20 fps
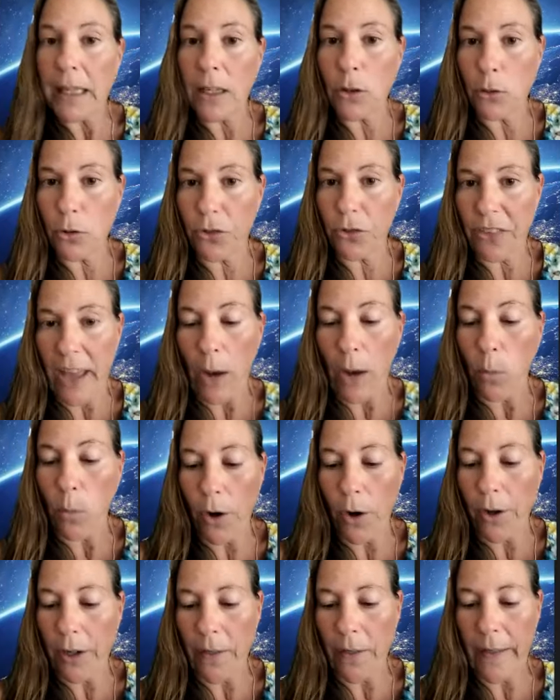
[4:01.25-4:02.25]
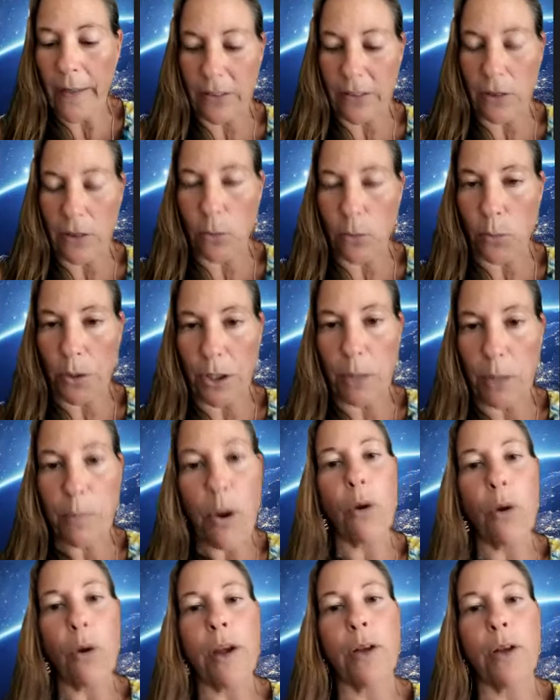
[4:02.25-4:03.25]
You use that word, and that's a really mm-hmm.
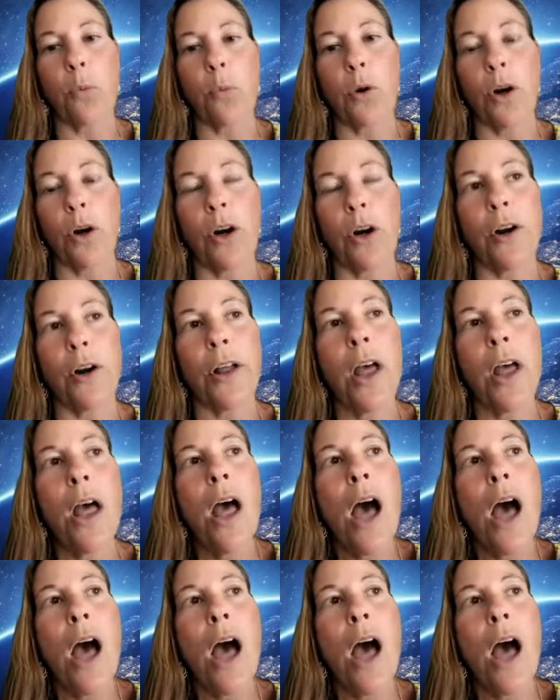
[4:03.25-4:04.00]
potent word.